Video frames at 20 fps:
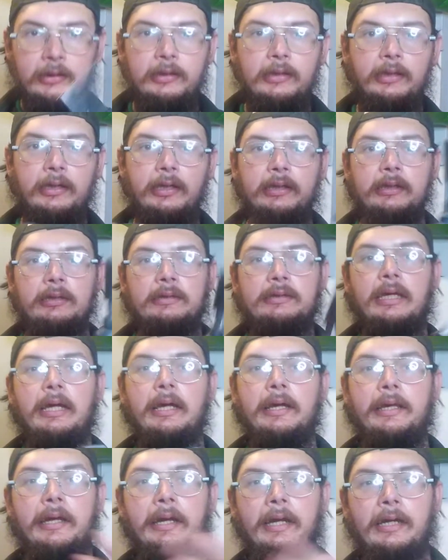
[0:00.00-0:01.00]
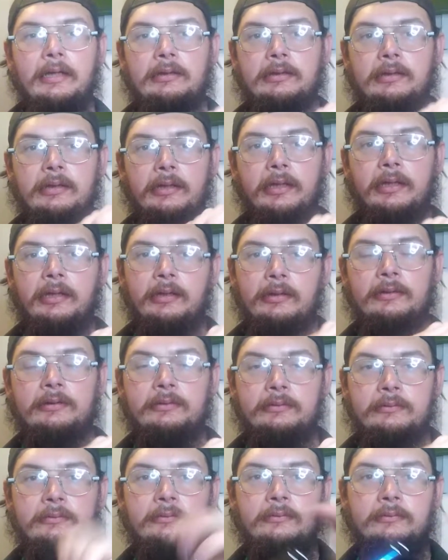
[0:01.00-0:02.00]
And the socket actually
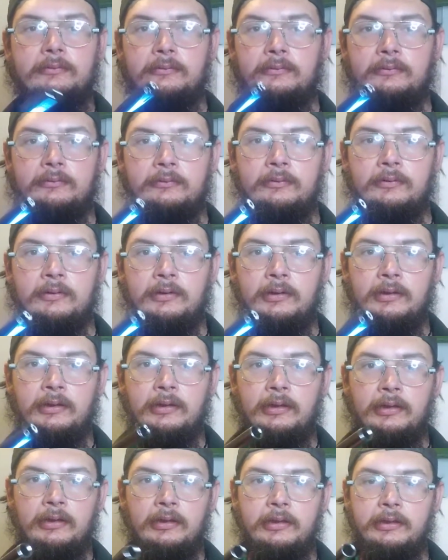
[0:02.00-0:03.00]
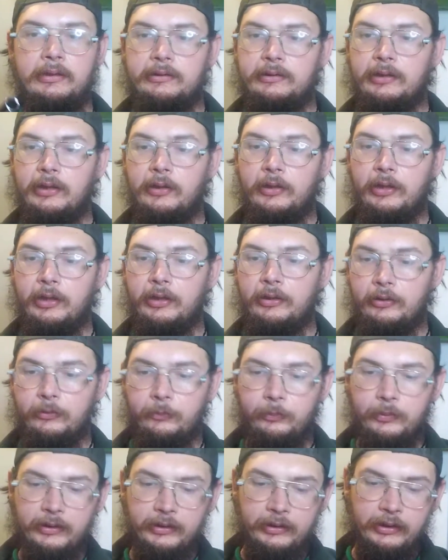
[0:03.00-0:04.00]
is held on there
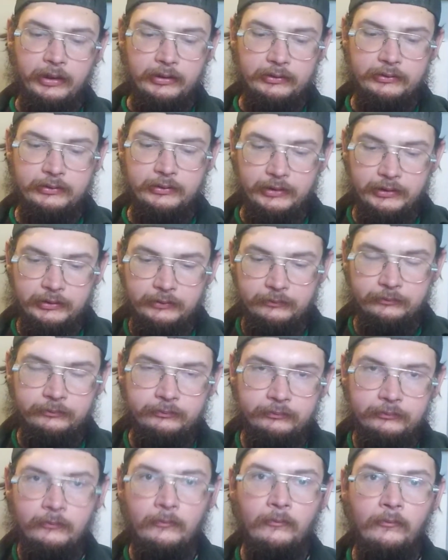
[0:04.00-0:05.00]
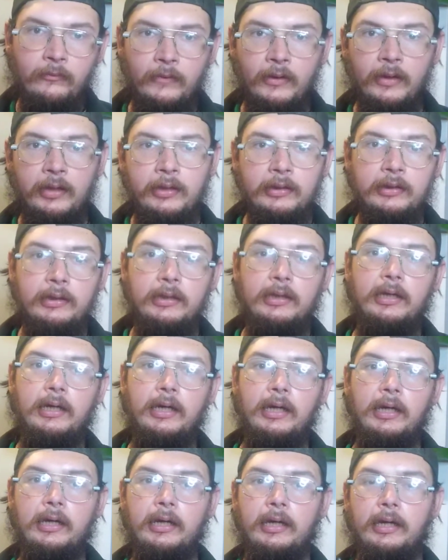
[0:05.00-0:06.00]
pretty nicely.
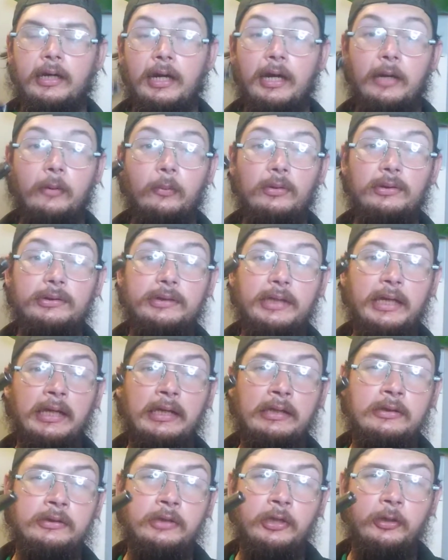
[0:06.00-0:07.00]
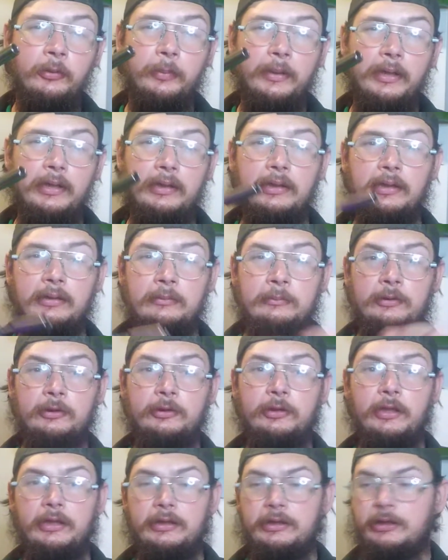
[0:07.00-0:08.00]
I will take and show a better
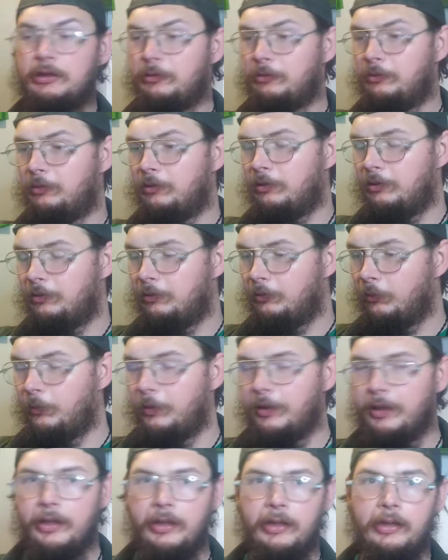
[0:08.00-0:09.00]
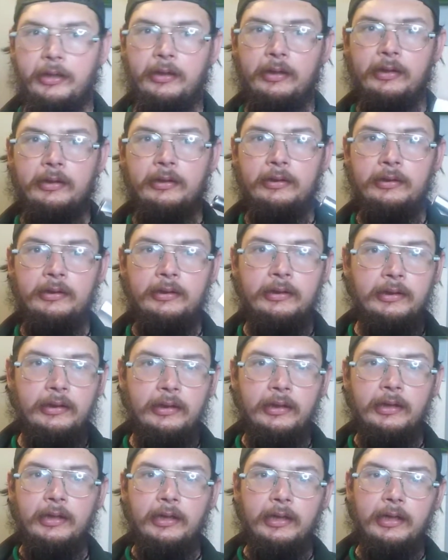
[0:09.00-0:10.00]
demonstration when
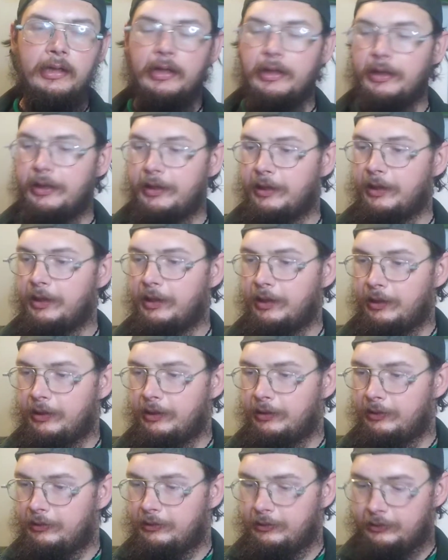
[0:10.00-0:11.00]
I get